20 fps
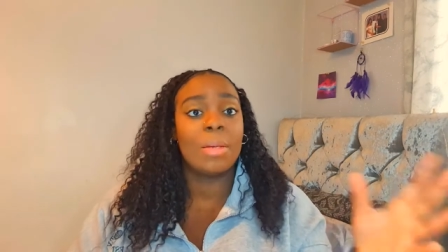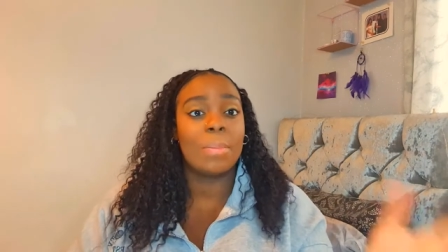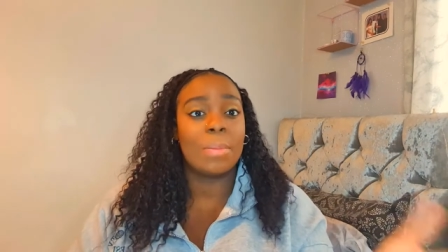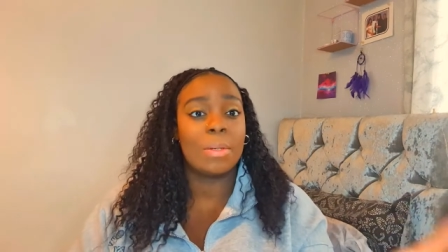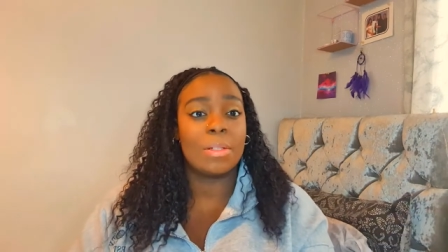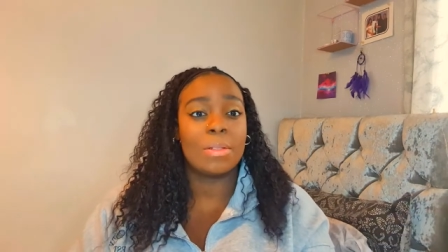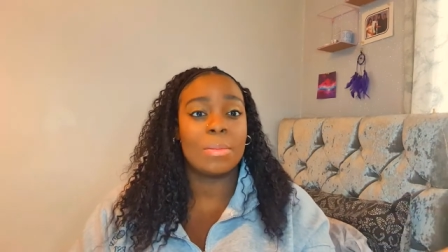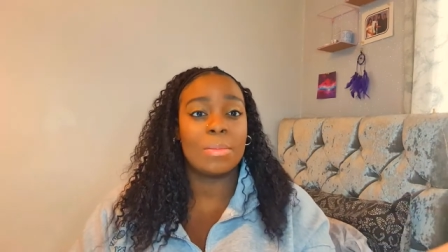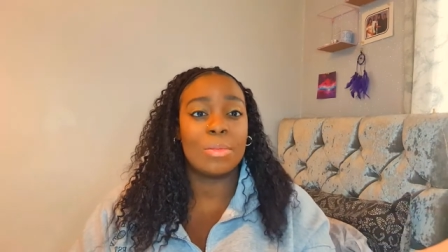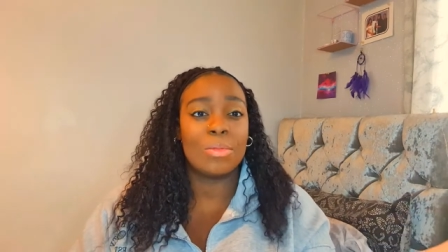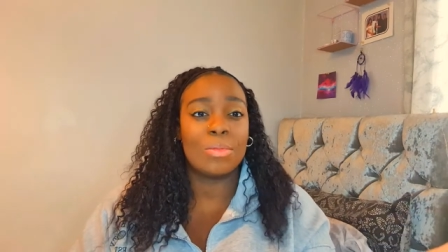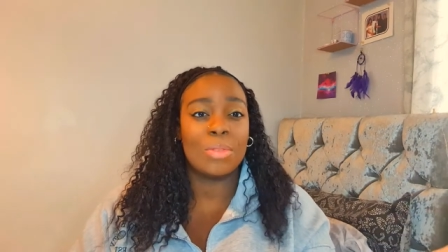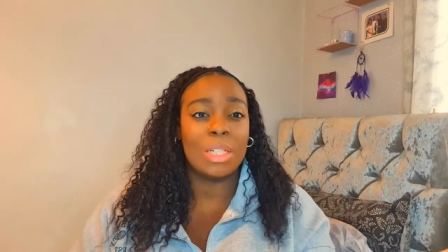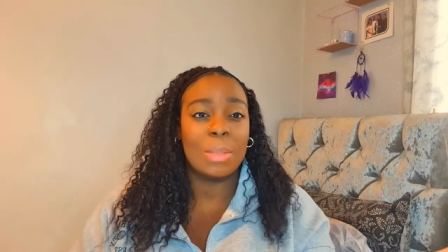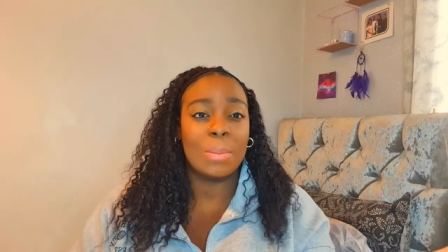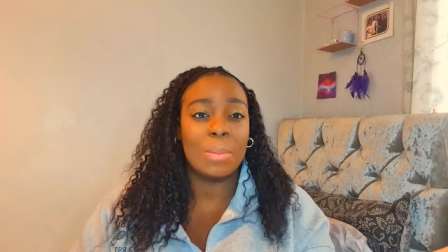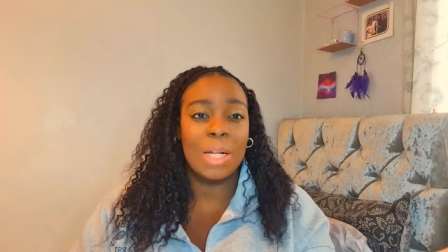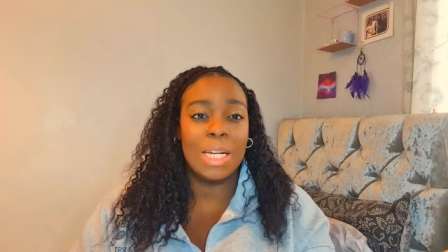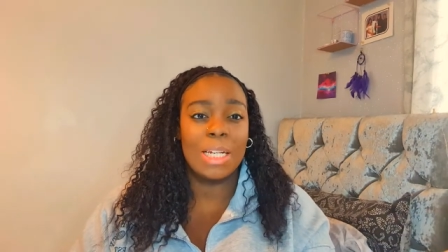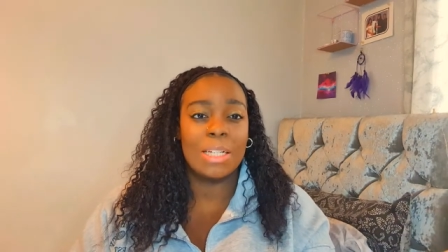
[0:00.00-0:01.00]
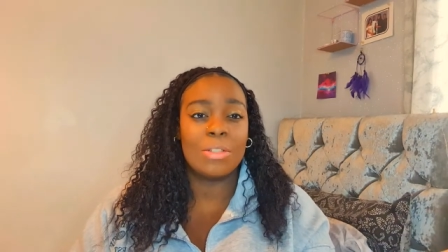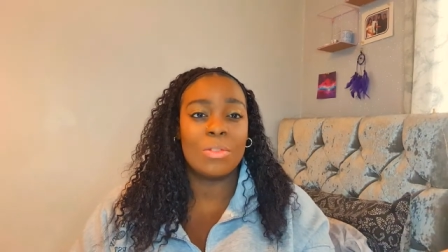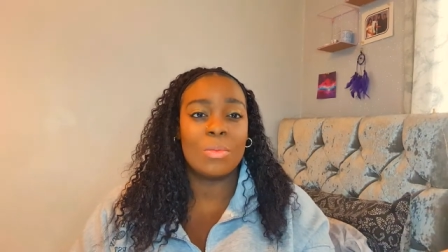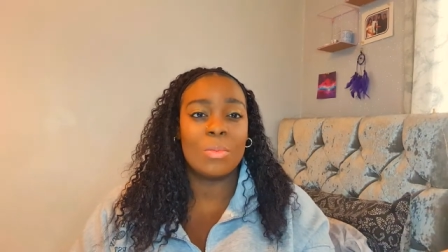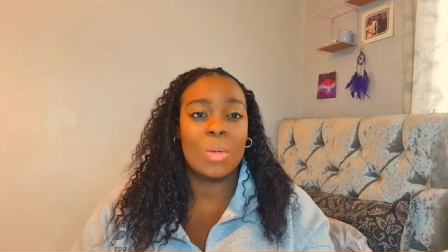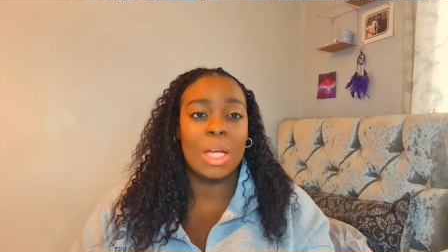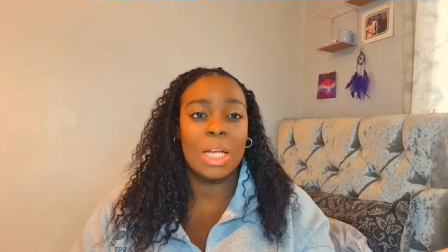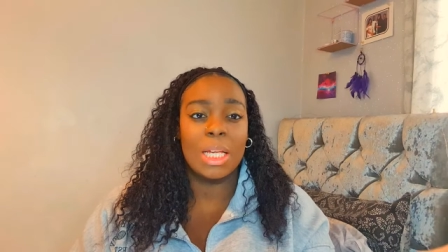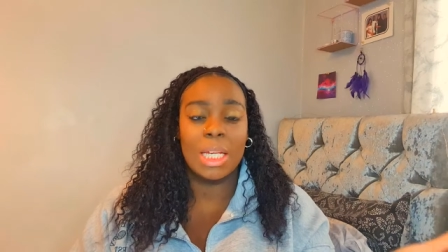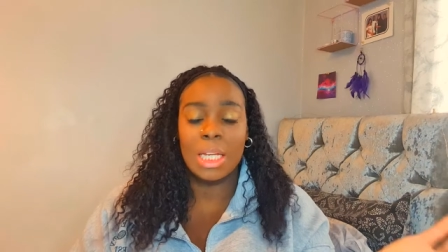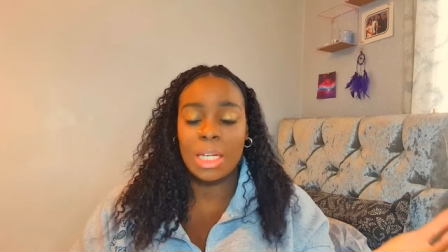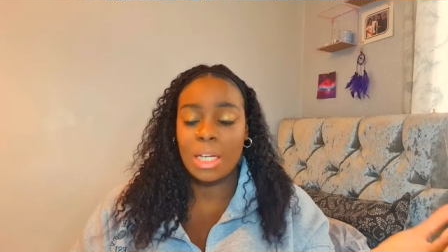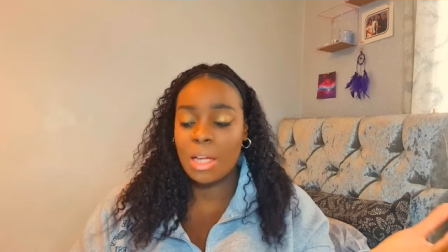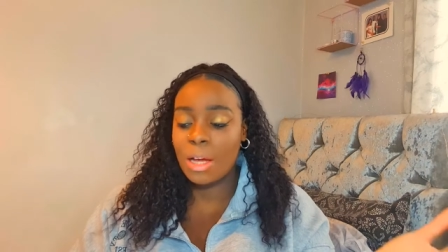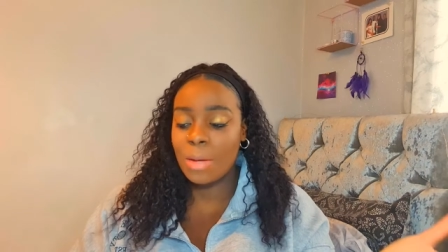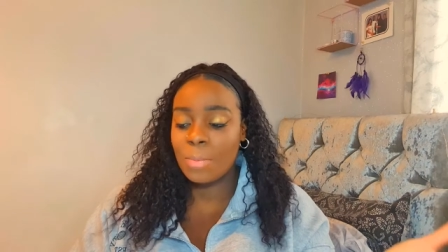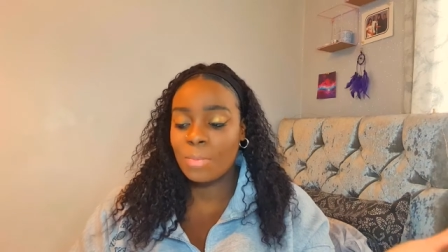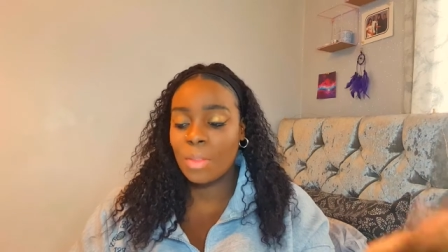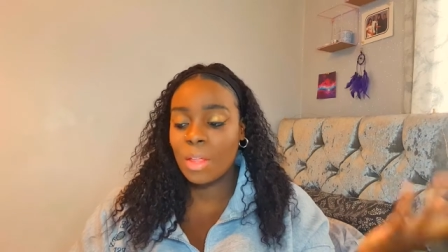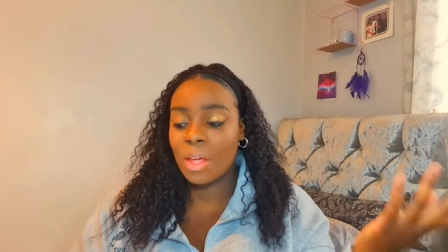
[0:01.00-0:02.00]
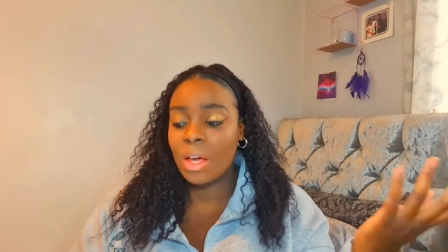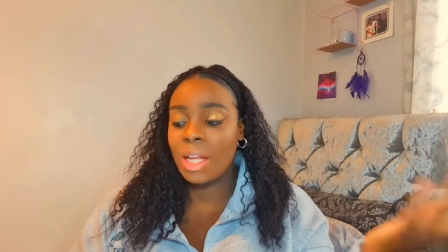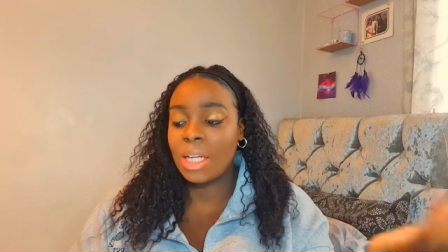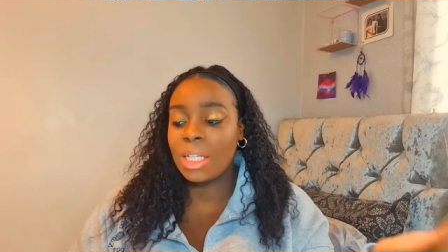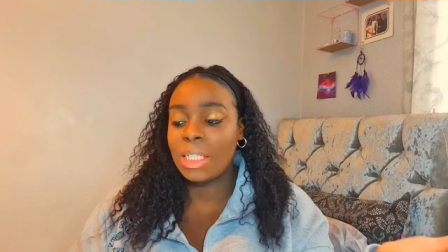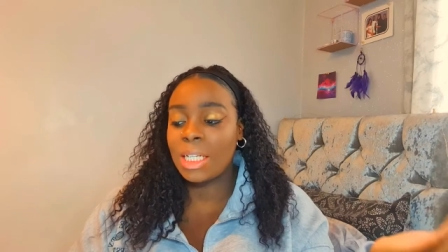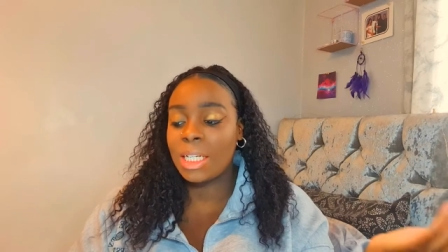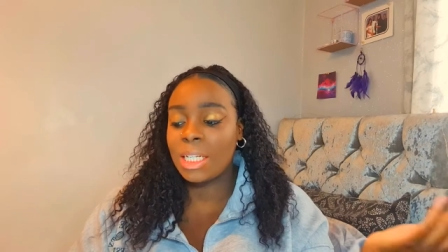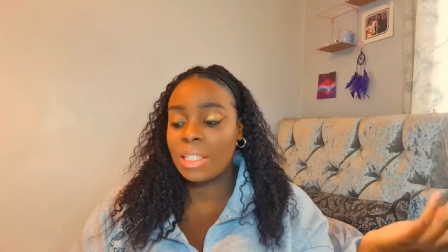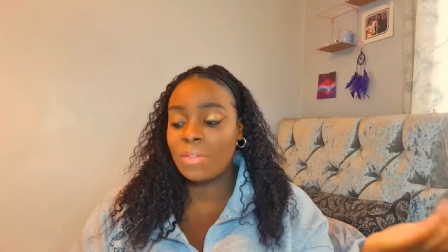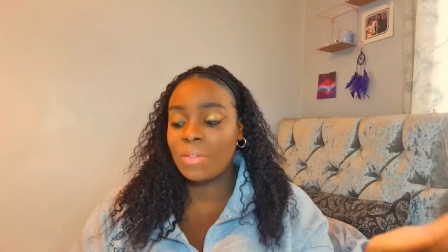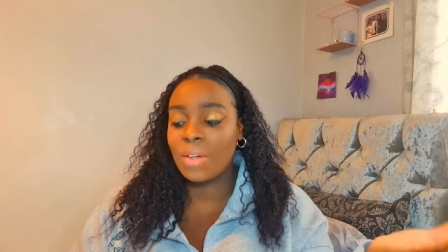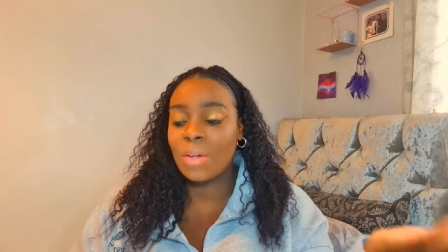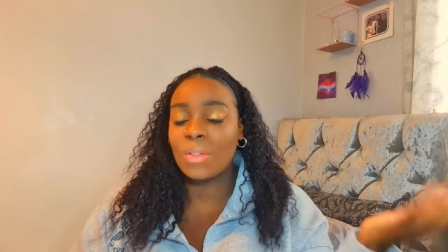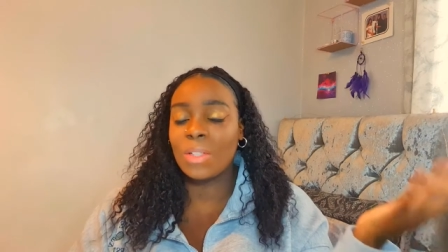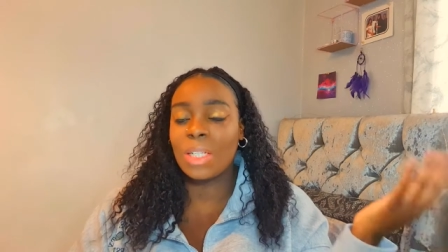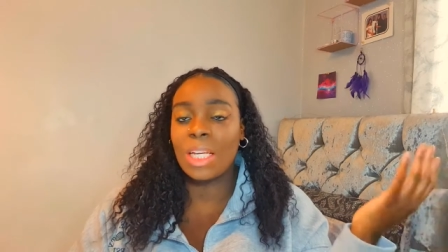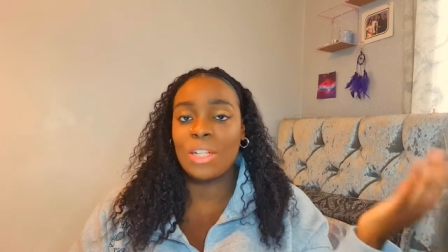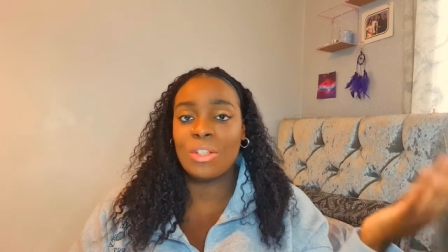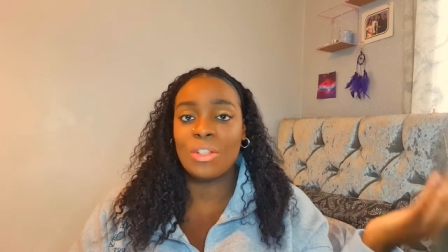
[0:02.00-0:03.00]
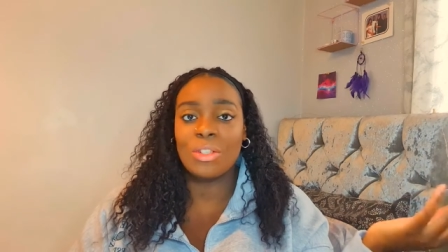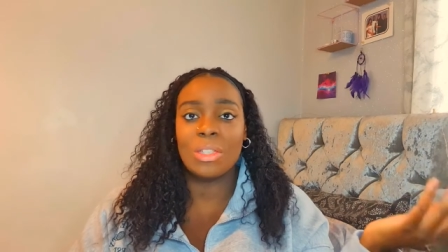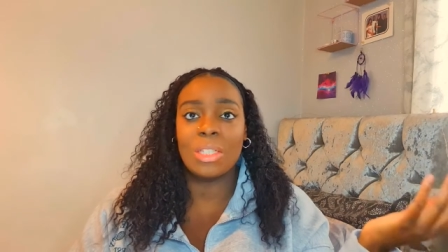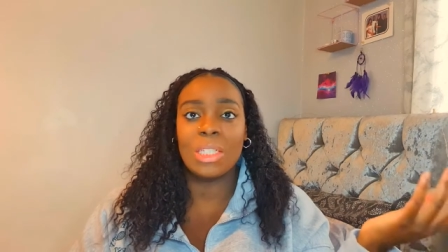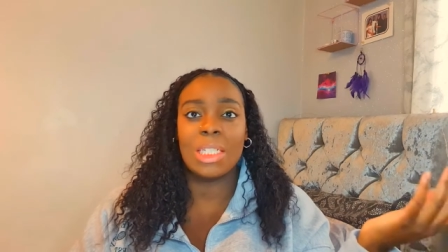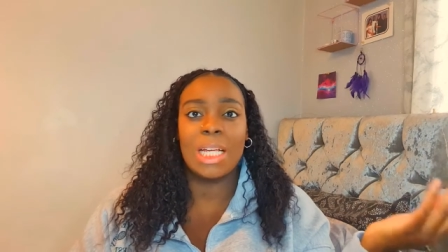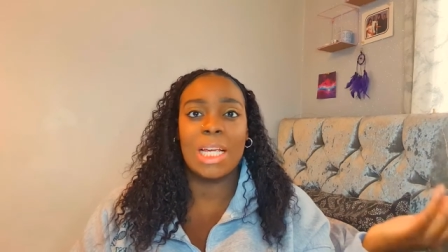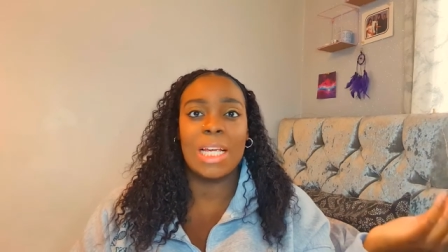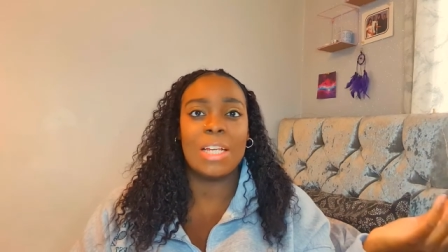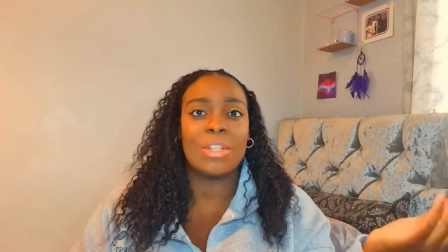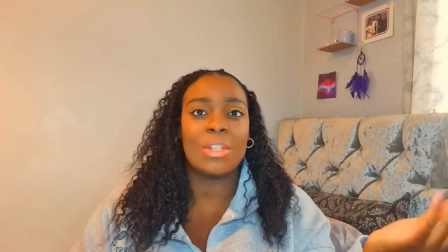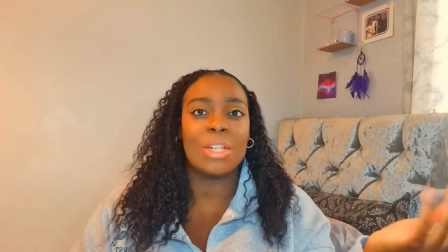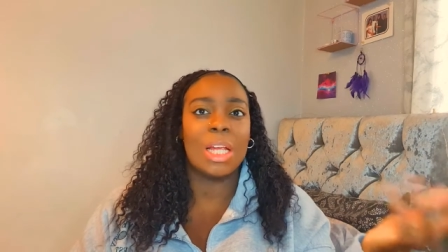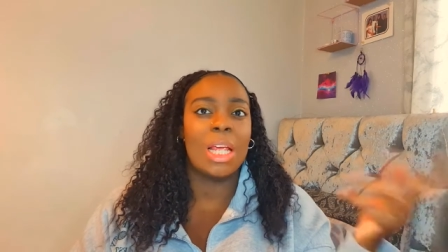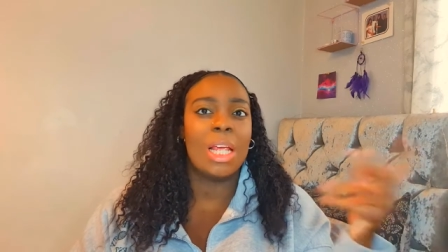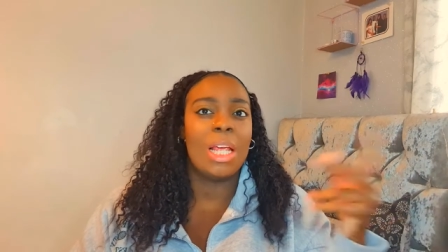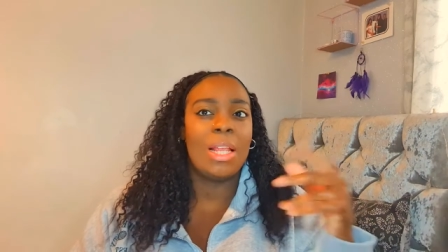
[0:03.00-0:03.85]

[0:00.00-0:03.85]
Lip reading: because I'm not really planning to work in the early years foundation stage.